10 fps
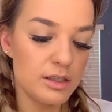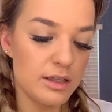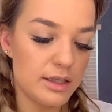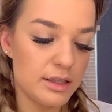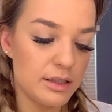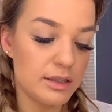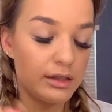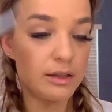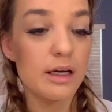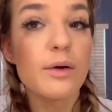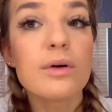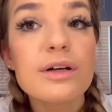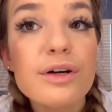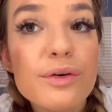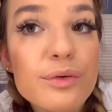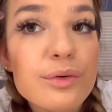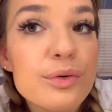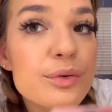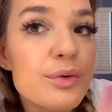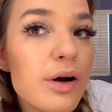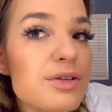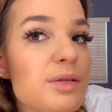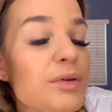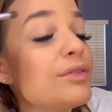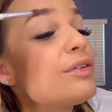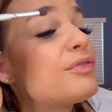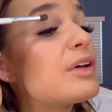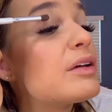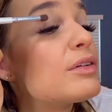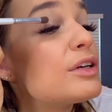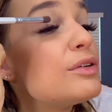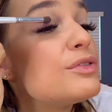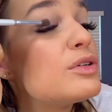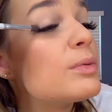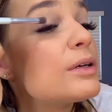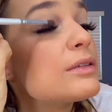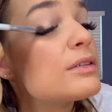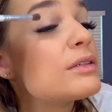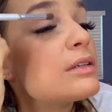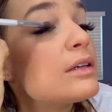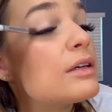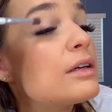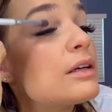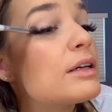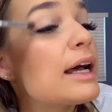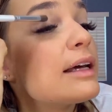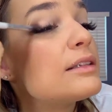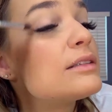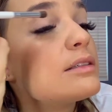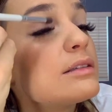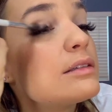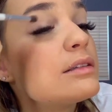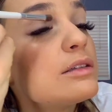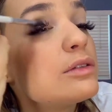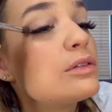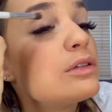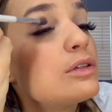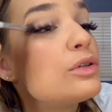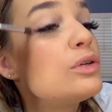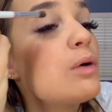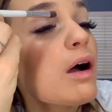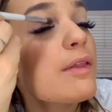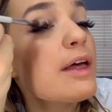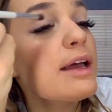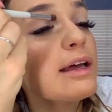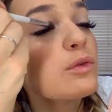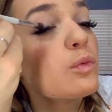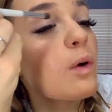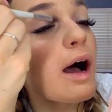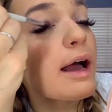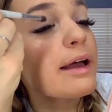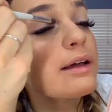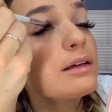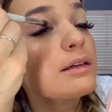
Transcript: Uh, I want to know who are some of your favorite YouTubers, guys. Who are they and why?